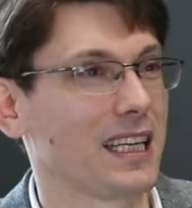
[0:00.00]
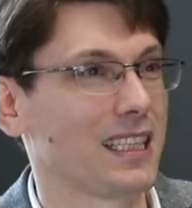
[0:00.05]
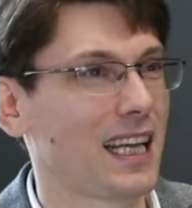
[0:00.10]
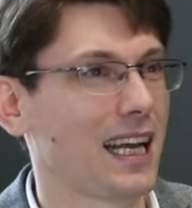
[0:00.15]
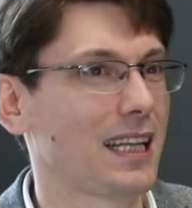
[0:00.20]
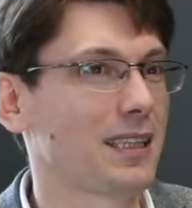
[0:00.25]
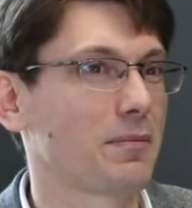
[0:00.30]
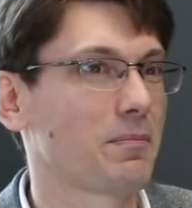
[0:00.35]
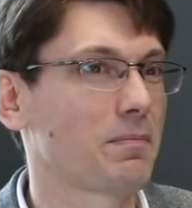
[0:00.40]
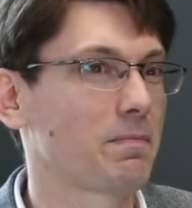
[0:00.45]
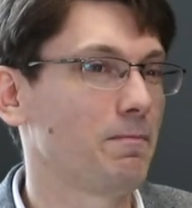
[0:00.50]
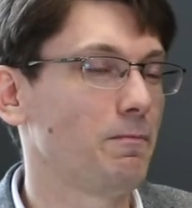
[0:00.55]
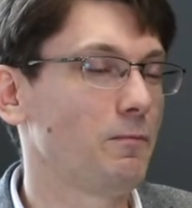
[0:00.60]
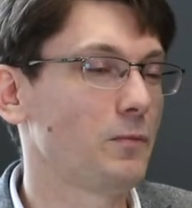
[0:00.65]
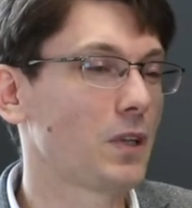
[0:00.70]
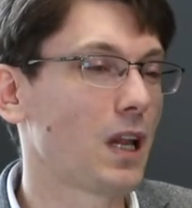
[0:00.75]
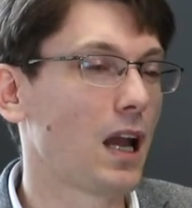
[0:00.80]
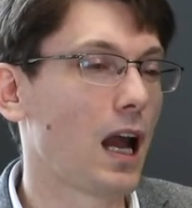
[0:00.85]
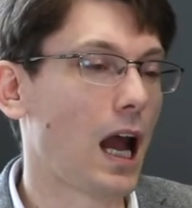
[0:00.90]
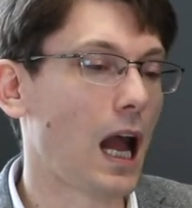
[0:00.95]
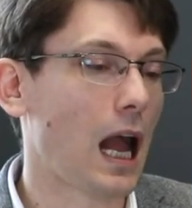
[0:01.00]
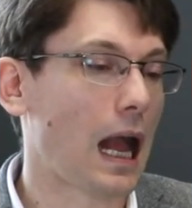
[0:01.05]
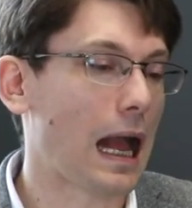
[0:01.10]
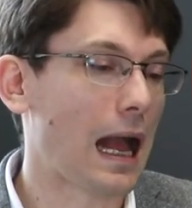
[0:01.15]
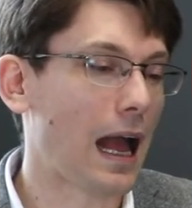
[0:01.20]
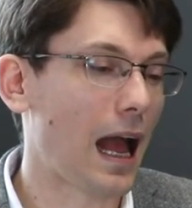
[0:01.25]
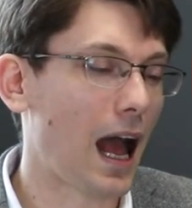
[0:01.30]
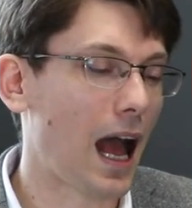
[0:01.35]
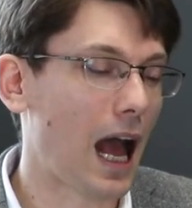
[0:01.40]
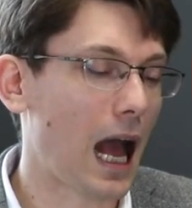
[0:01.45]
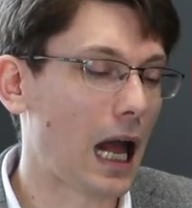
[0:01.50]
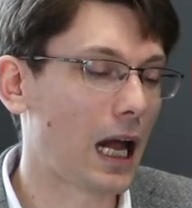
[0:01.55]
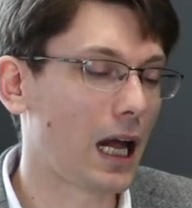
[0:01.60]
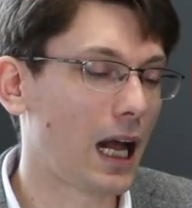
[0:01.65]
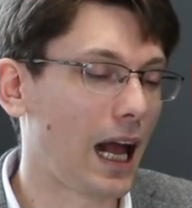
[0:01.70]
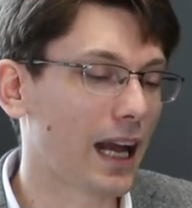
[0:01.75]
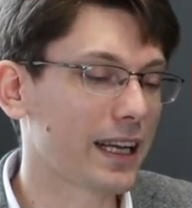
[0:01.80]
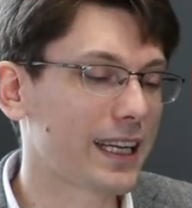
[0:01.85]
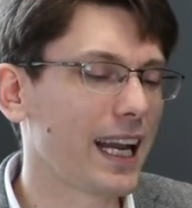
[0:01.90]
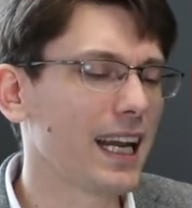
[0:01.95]
Is that,
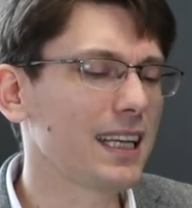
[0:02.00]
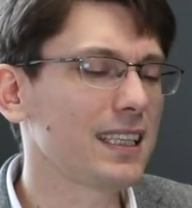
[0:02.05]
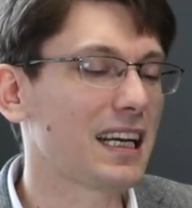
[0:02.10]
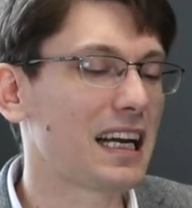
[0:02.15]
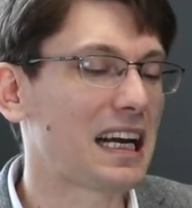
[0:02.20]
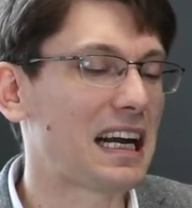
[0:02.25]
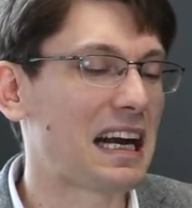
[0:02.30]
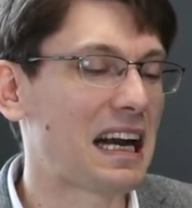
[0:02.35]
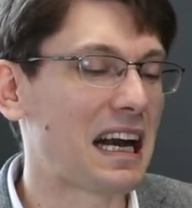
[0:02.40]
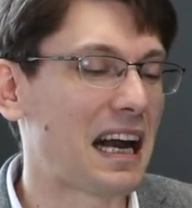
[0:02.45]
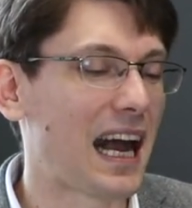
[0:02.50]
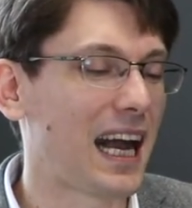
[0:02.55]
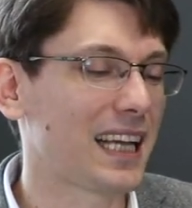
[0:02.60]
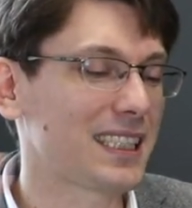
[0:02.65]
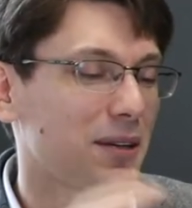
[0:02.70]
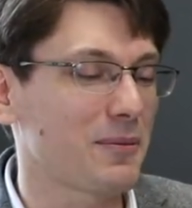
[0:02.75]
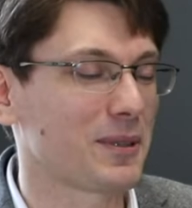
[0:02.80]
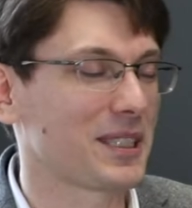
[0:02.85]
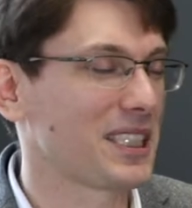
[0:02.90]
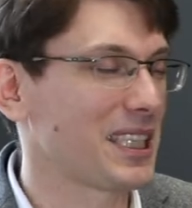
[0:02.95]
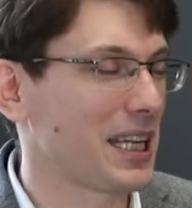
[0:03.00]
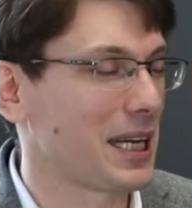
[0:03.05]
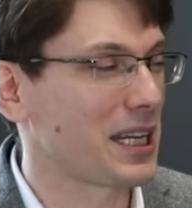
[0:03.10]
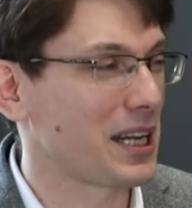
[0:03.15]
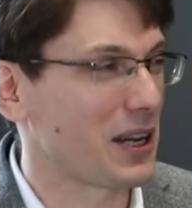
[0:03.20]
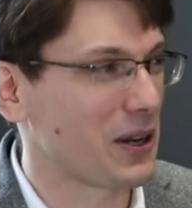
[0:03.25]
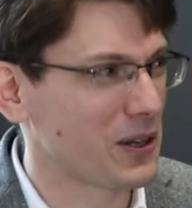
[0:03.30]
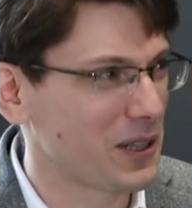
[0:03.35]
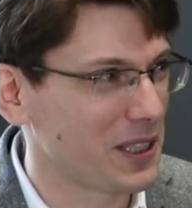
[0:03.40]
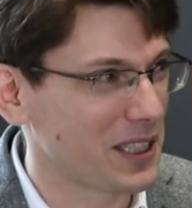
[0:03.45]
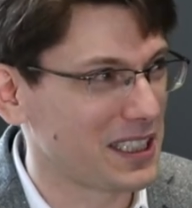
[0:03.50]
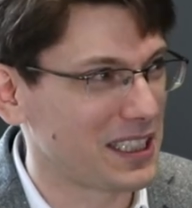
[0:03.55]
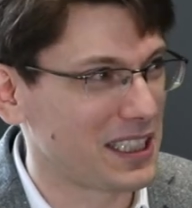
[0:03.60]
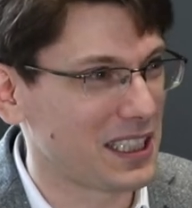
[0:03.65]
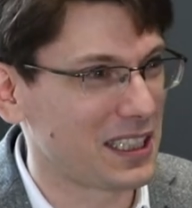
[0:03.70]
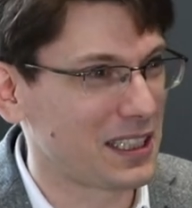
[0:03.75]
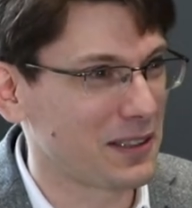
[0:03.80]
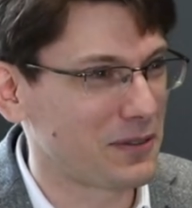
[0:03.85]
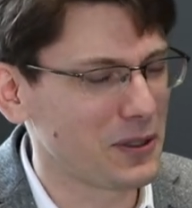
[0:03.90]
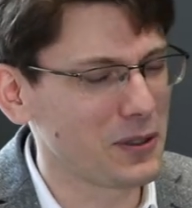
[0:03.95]
again, as I was saying earlier in the
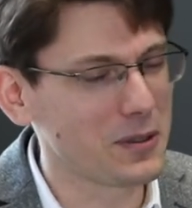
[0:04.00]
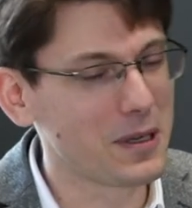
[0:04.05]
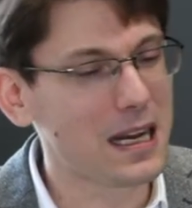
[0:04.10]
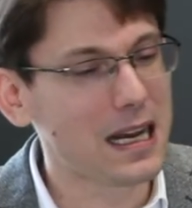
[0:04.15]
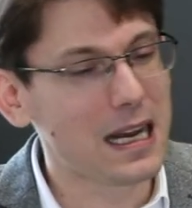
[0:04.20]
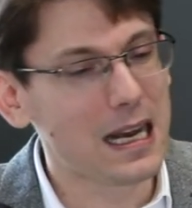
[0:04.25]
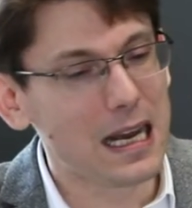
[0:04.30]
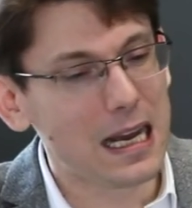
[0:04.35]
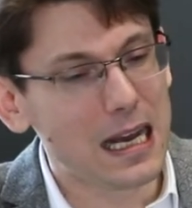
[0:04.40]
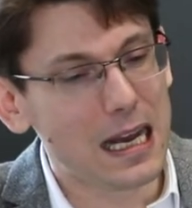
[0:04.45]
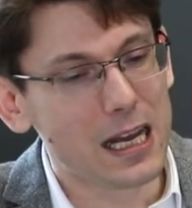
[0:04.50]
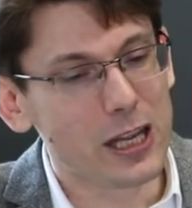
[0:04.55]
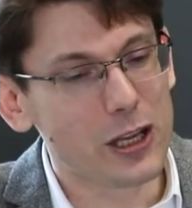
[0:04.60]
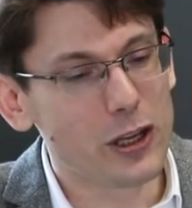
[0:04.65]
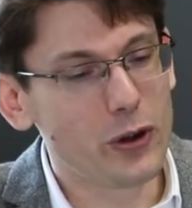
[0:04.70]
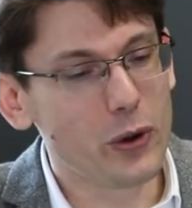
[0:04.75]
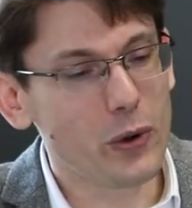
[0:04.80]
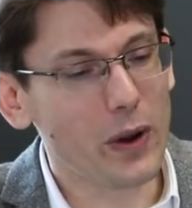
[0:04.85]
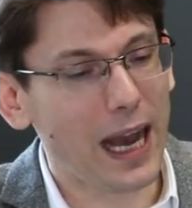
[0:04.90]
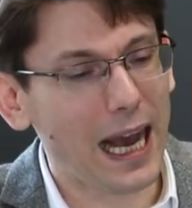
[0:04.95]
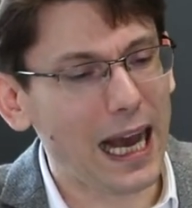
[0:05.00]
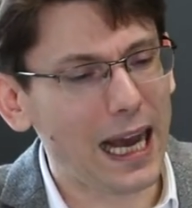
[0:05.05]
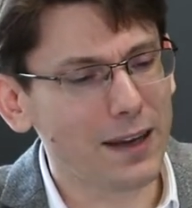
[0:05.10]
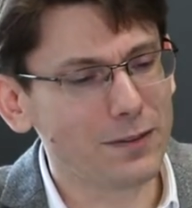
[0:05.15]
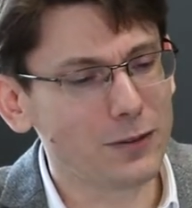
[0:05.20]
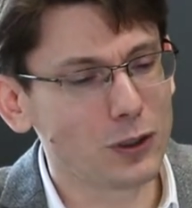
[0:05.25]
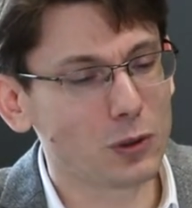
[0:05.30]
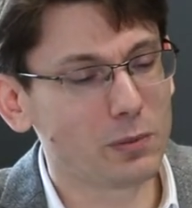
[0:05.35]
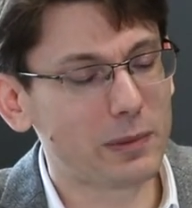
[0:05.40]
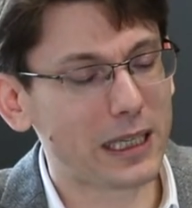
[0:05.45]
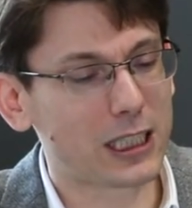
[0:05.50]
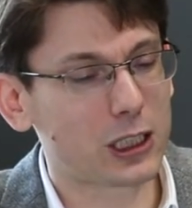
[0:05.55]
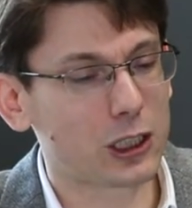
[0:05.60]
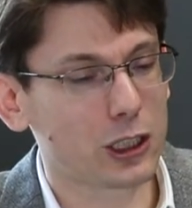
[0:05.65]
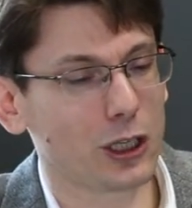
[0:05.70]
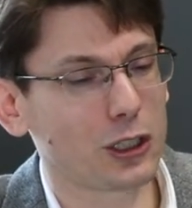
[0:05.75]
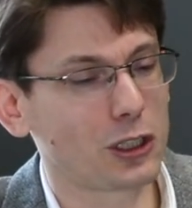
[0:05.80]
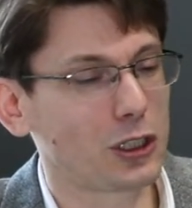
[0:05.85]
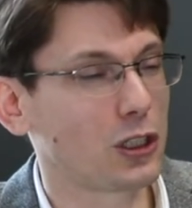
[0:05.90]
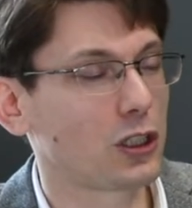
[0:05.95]
interview, you have to make
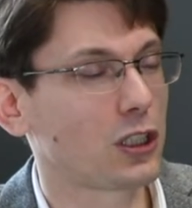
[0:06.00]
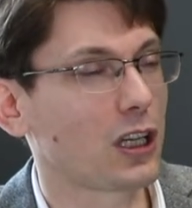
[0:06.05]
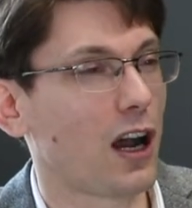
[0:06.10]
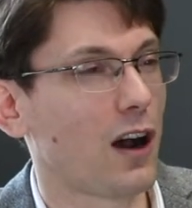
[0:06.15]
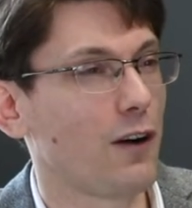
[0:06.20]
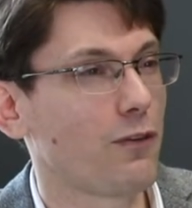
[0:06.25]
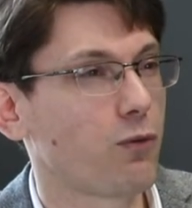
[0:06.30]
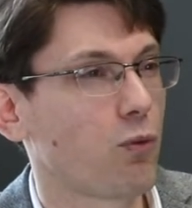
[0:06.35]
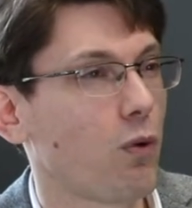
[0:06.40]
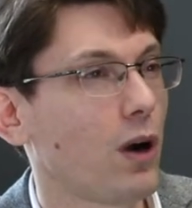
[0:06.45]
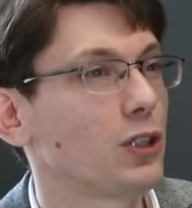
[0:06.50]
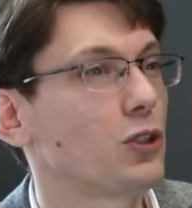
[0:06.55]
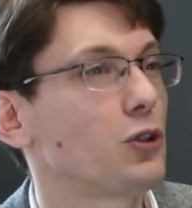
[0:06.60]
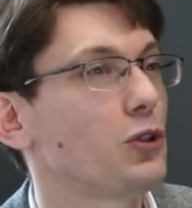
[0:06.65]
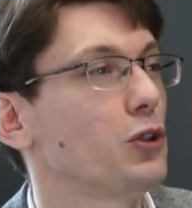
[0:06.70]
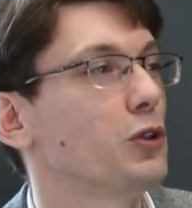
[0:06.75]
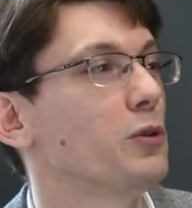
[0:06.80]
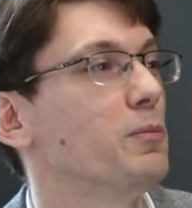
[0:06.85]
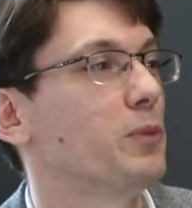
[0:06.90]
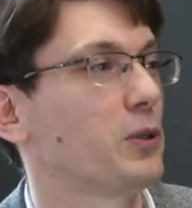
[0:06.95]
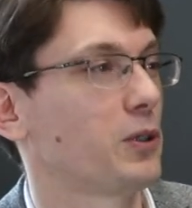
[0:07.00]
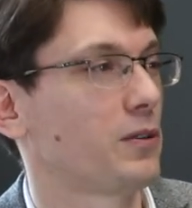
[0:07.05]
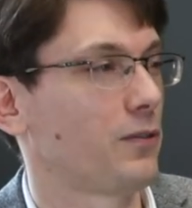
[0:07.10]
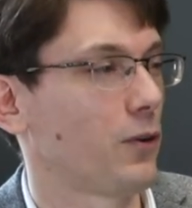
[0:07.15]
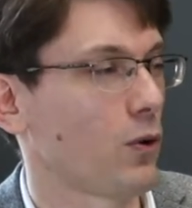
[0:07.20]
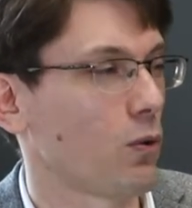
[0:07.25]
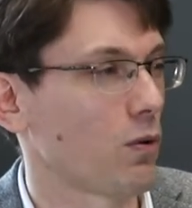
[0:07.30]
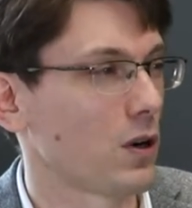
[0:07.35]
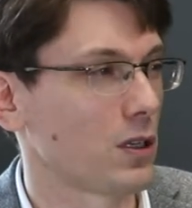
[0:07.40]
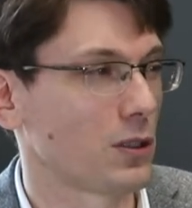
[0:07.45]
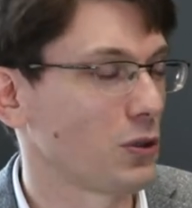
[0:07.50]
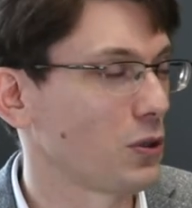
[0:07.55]
choices of what do you put forward.